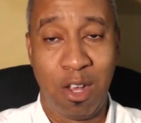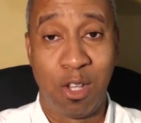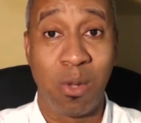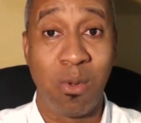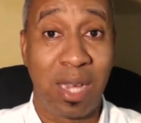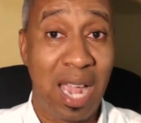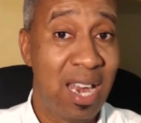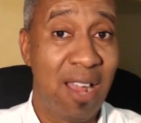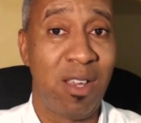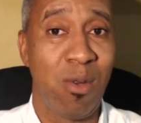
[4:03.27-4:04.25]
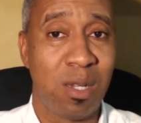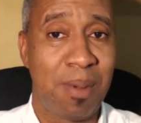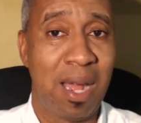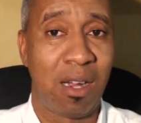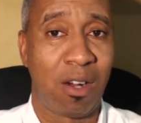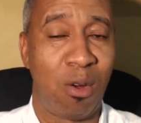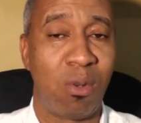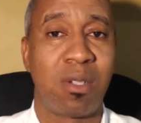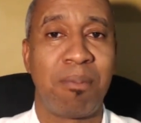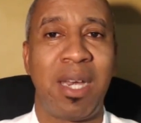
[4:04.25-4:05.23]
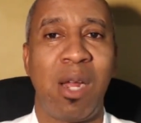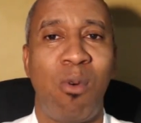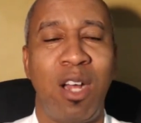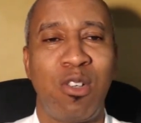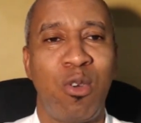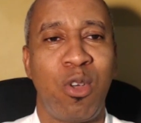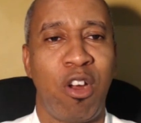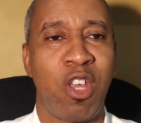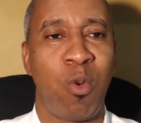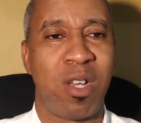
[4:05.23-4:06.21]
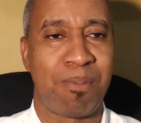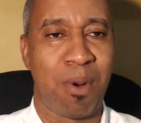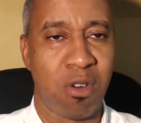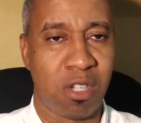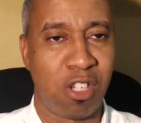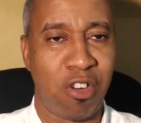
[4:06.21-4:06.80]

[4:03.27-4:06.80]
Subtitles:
So you can have a US bank account, but they want to know you're a US person.